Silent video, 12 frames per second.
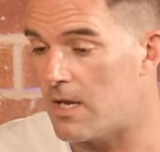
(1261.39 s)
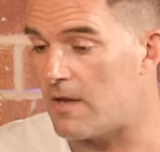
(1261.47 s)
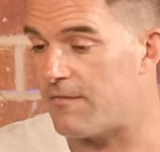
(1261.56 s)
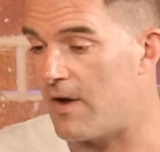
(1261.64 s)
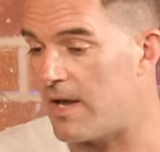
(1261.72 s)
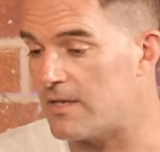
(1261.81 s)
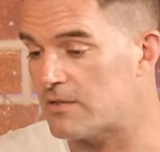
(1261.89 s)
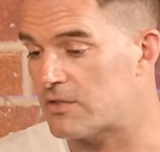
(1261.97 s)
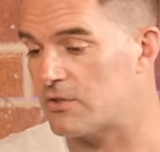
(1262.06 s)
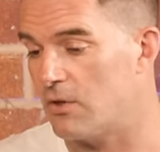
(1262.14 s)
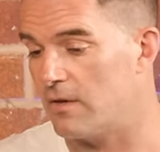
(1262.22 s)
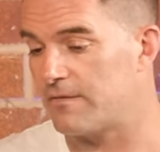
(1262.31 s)
if I
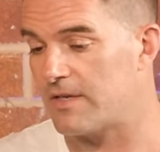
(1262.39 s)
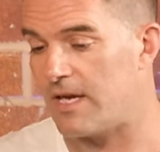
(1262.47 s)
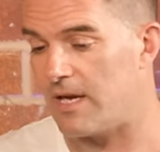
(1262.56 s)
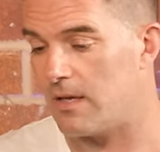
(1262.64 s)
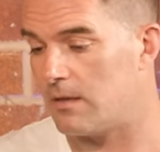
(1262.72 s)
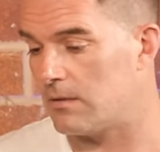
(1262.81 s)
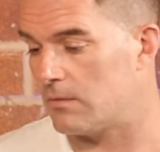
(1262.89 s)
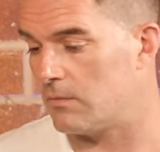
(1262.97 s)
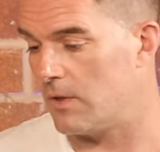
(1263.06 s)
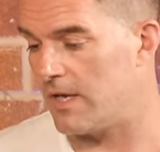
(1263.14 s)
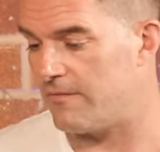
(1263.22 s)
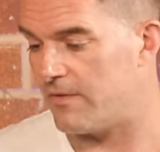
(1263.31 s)
sort of get
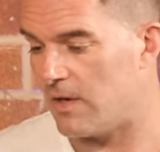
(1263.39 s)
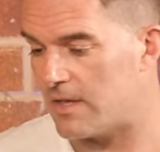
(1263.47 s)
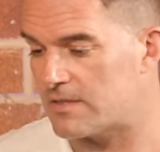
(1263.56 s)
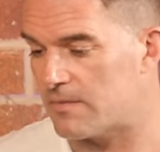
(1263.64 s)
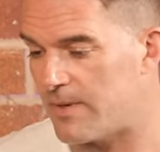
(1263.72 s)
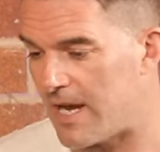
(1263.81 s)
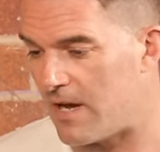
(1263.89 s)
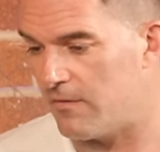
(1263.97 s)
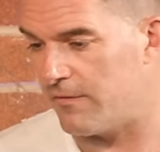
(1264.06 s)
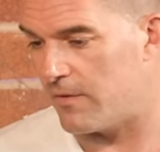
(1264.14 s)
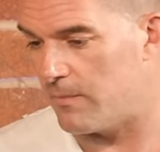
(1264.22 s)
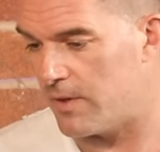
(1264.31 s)
whatever, it's a bit alpha,